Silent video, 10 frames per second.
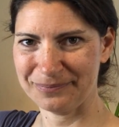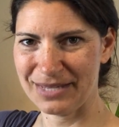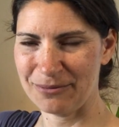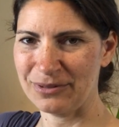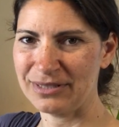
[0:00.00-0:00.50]

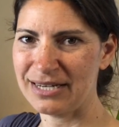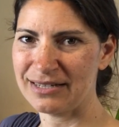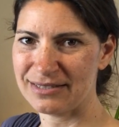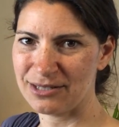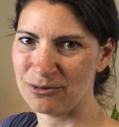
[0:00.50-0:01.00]
that will lead
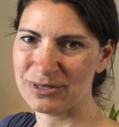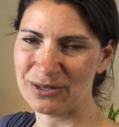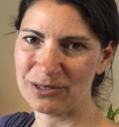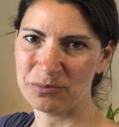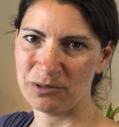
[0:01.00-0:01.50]
us to the
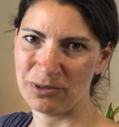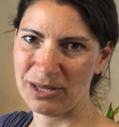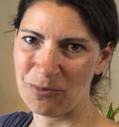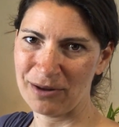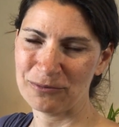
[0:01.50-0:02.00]
results we really
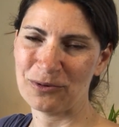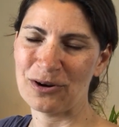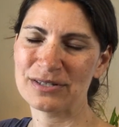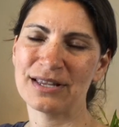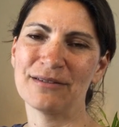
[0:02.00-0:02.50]
want for
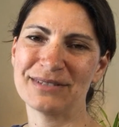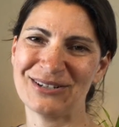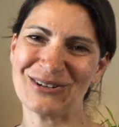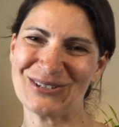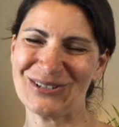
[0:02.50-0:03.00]
ourselves and
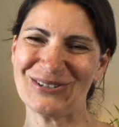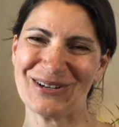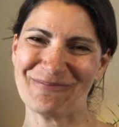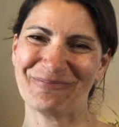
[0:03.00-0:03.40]
our children.